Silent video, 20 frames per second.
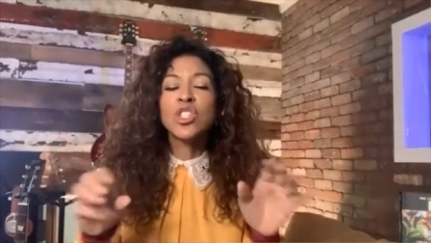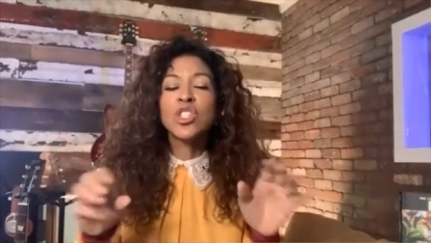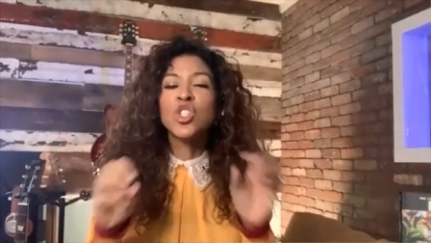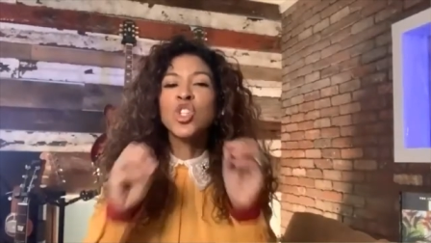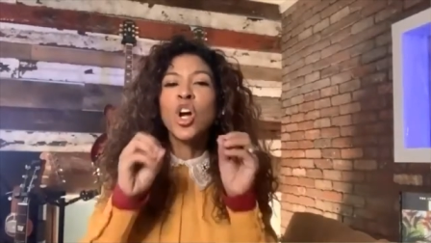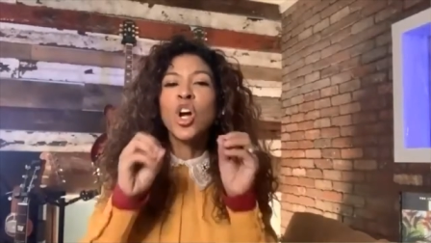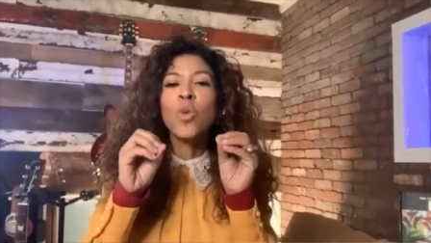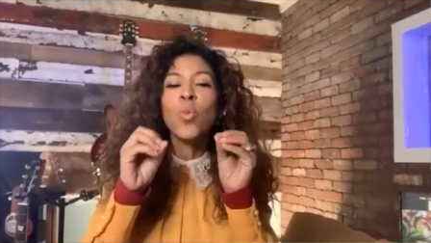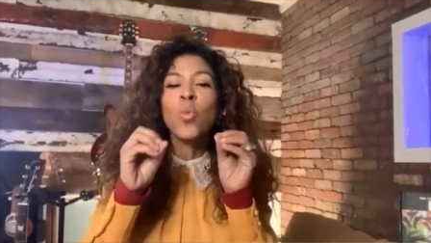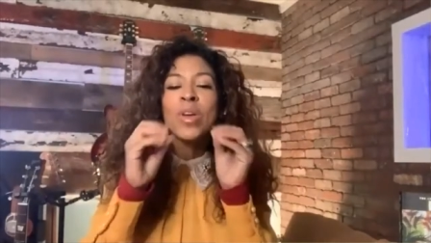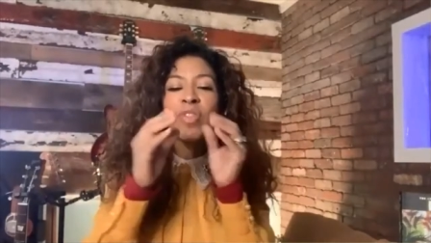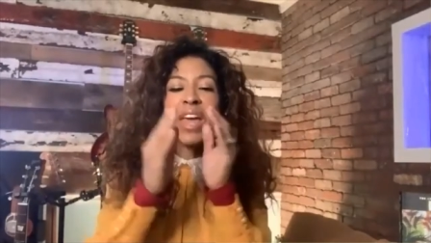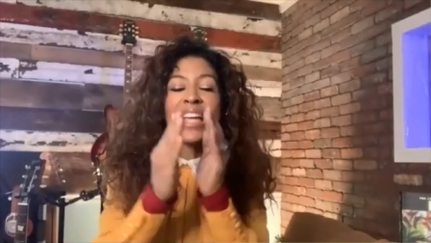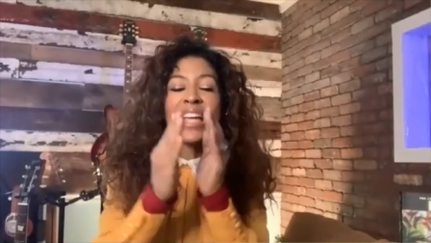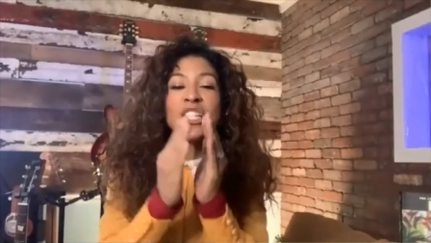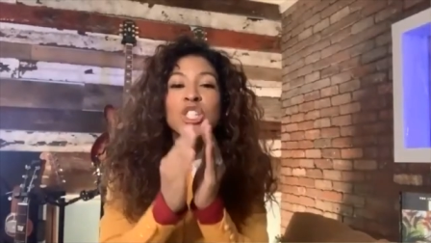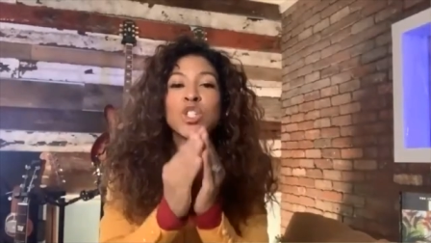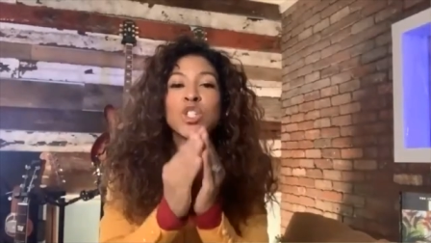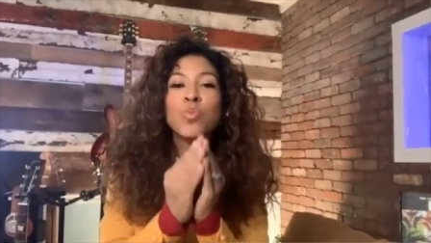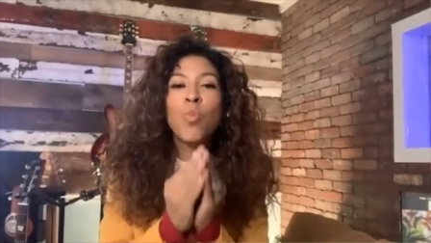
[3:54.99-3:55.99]
Start with
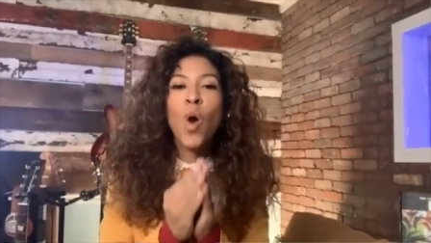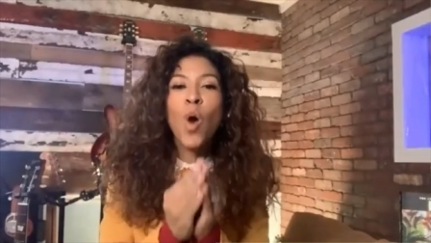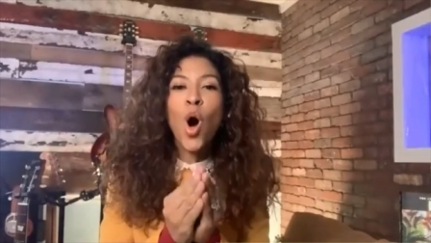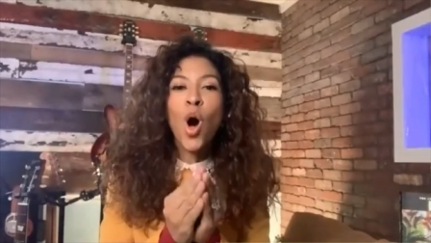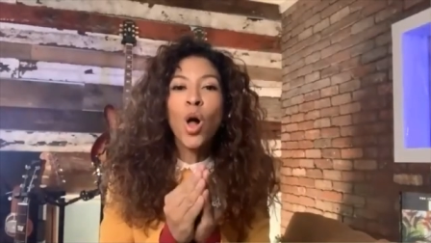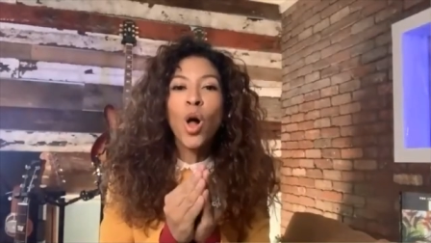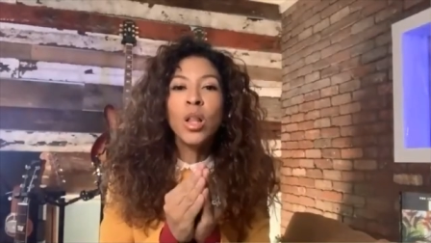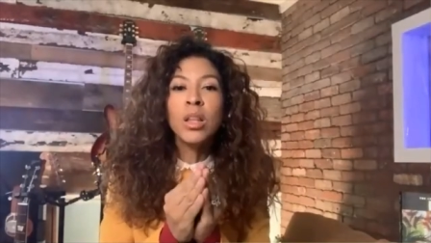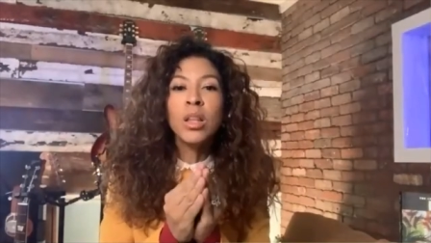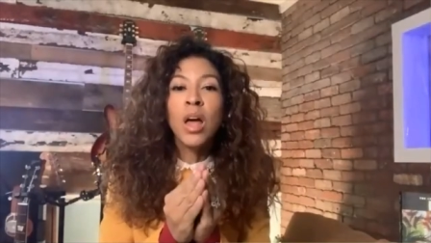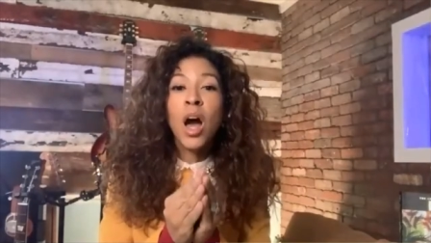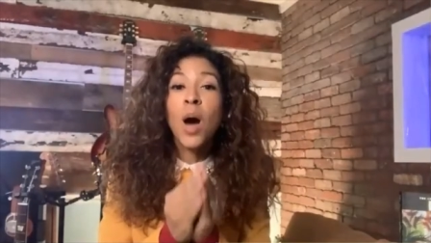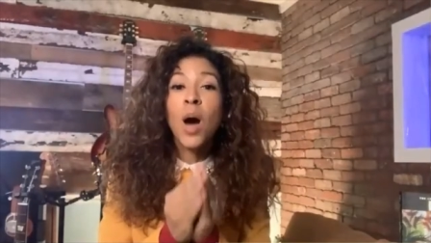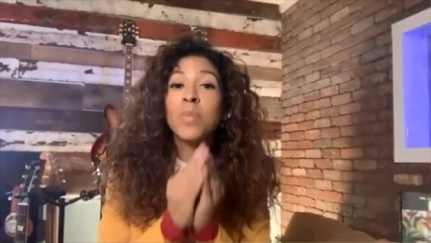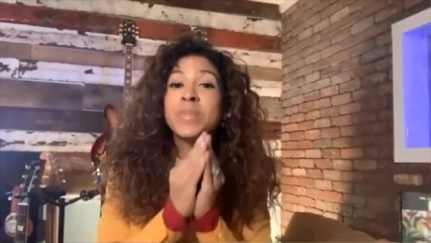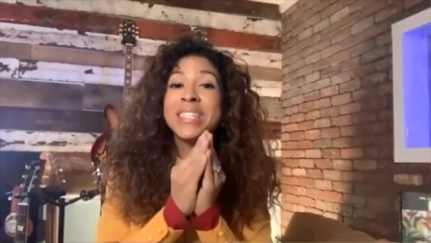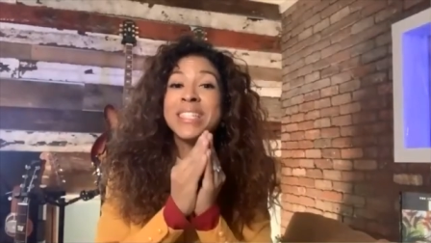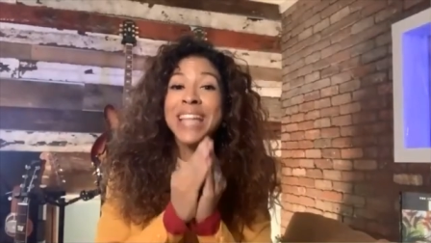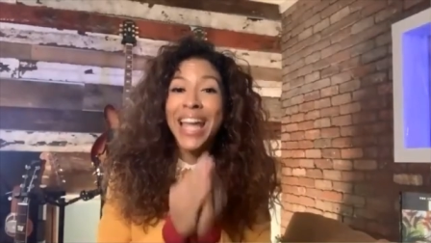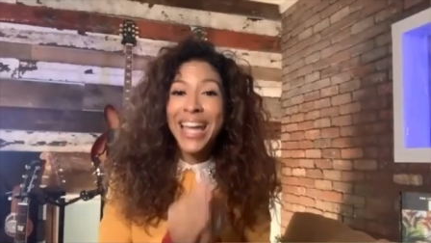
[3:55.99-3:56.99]
a small,
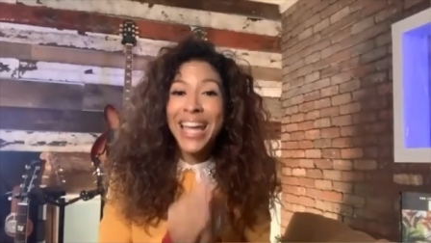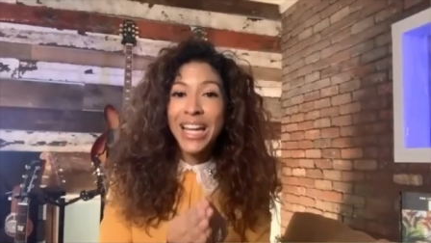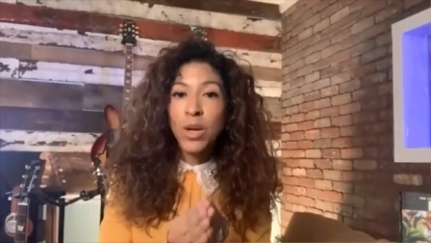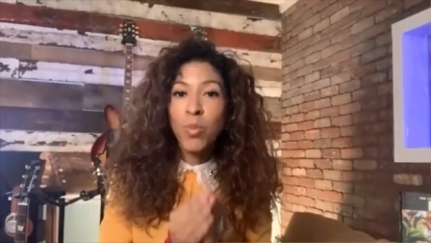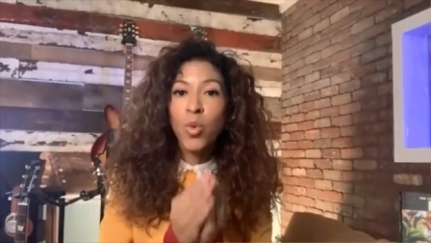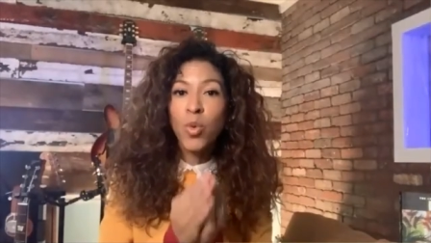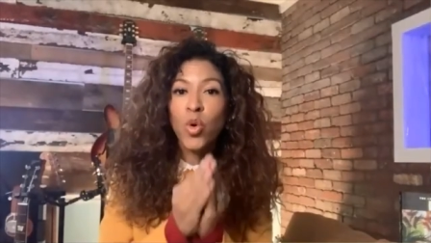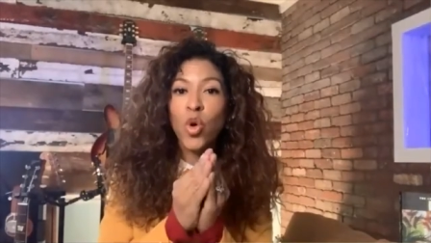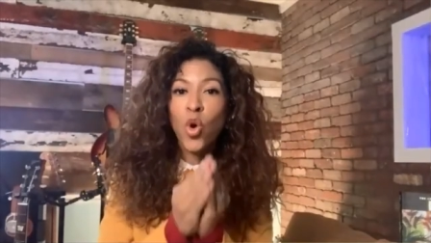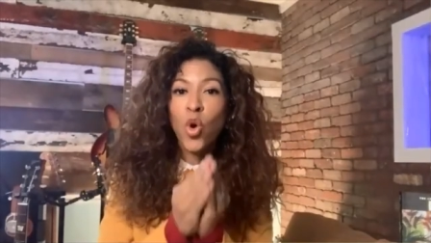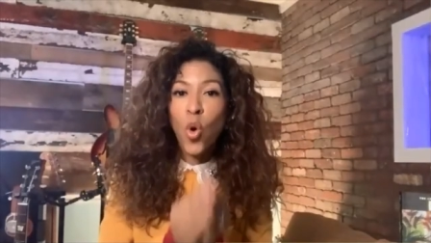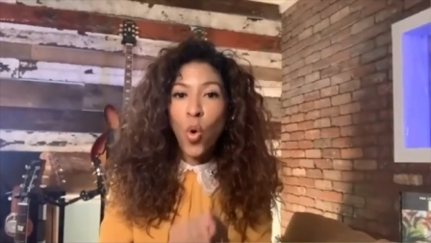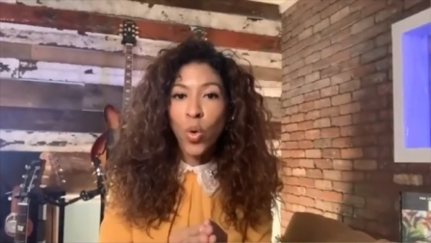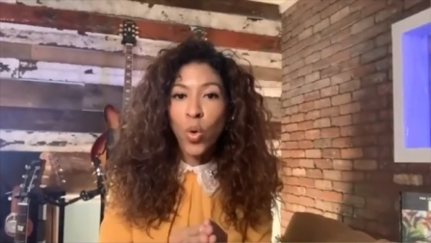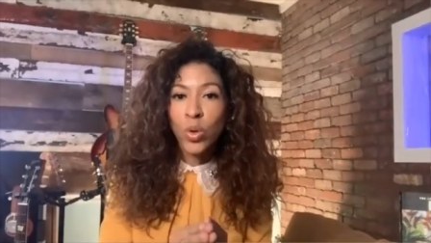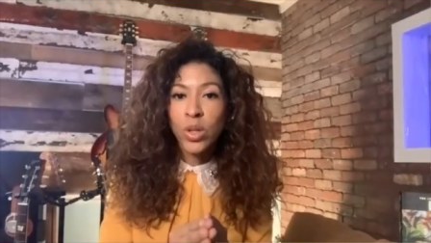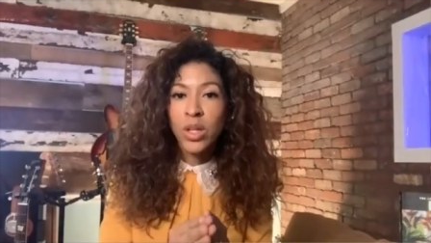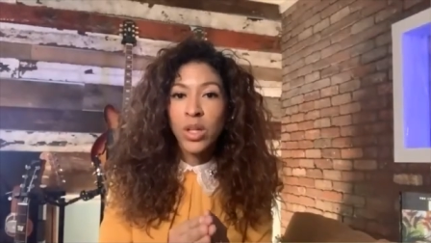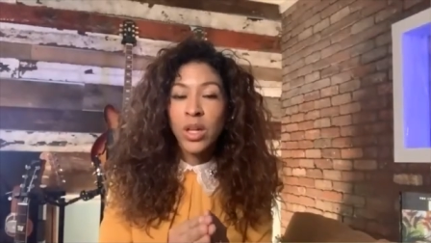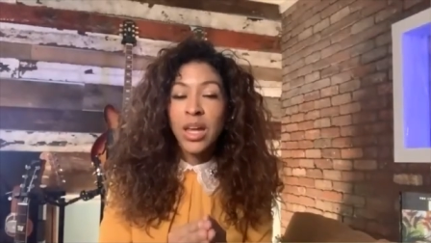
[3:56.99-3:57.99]
obtainable
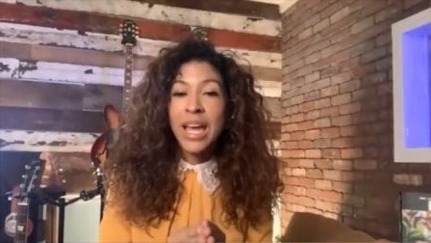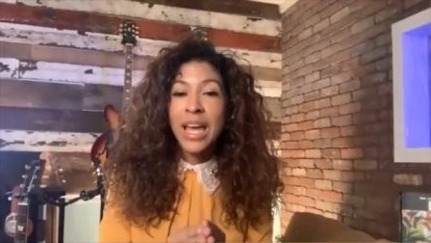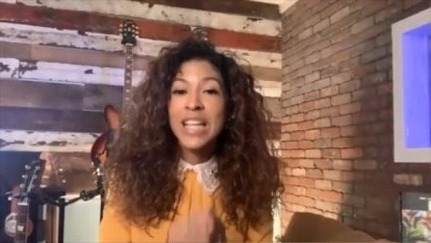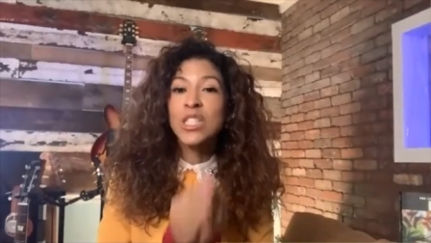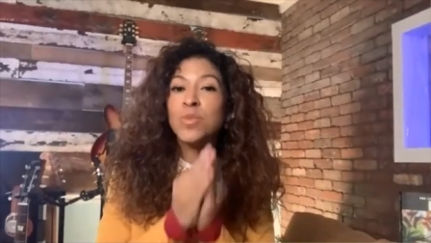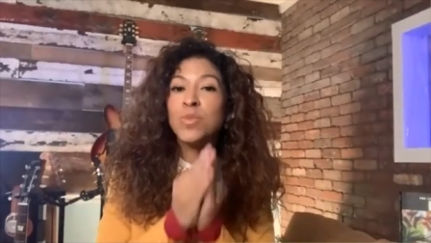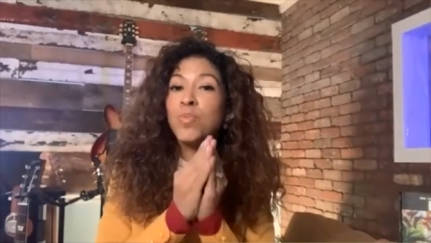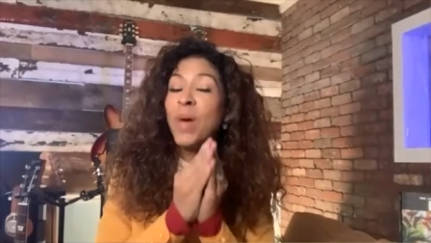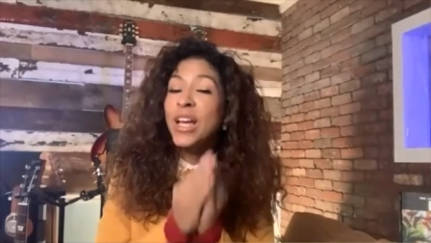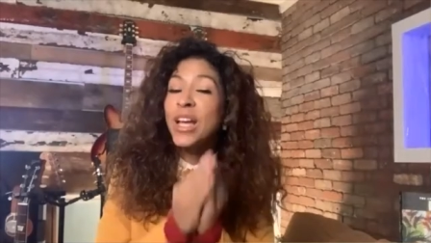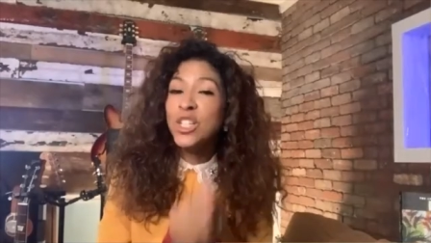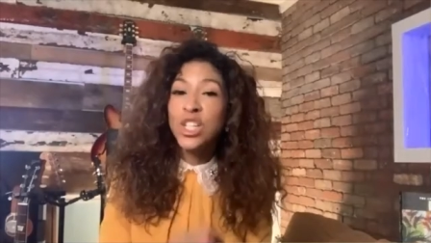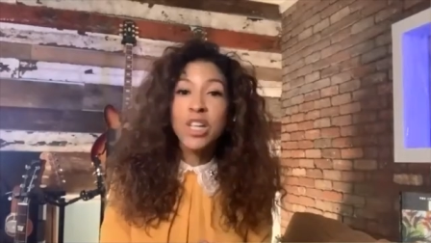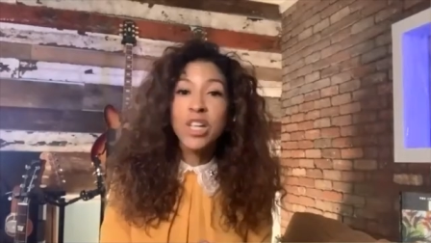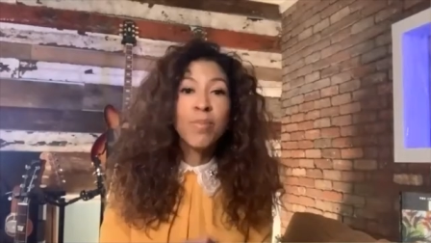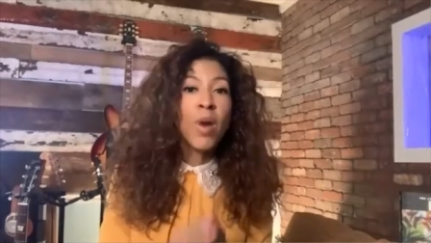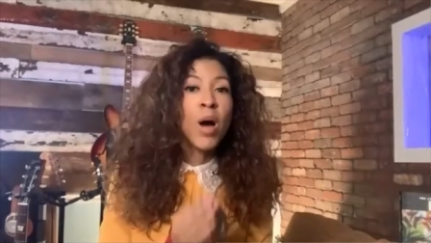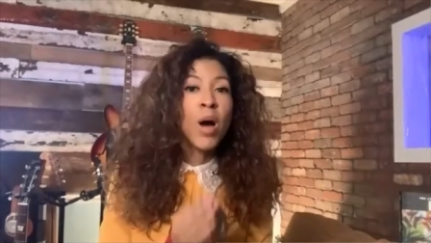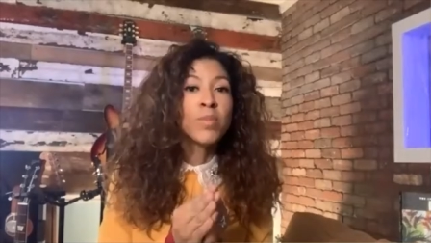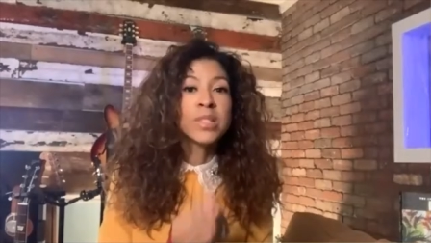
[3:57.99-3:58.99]
goal,
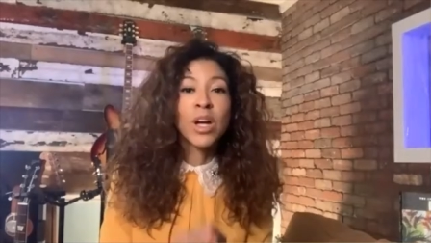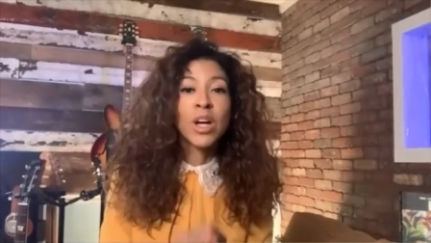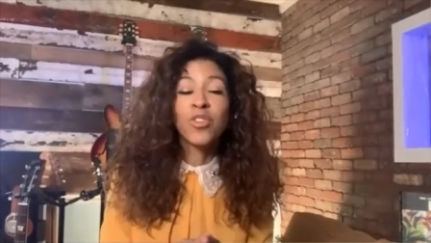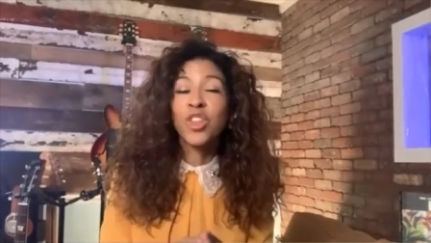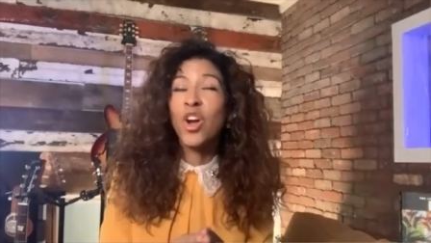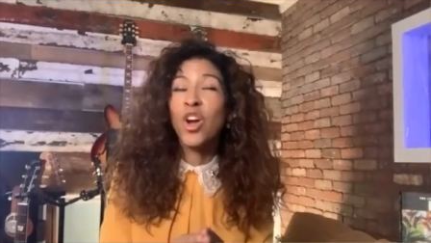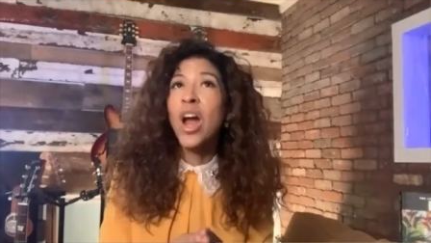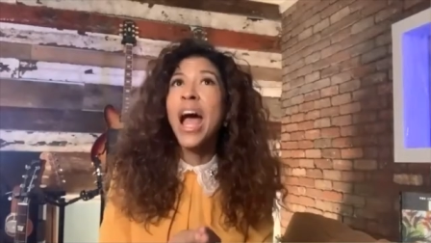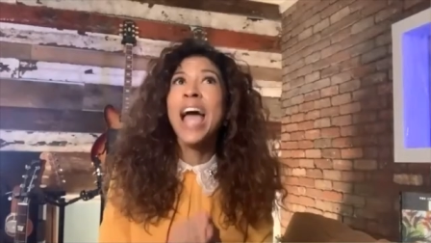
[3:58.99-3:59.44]
especially moms out there.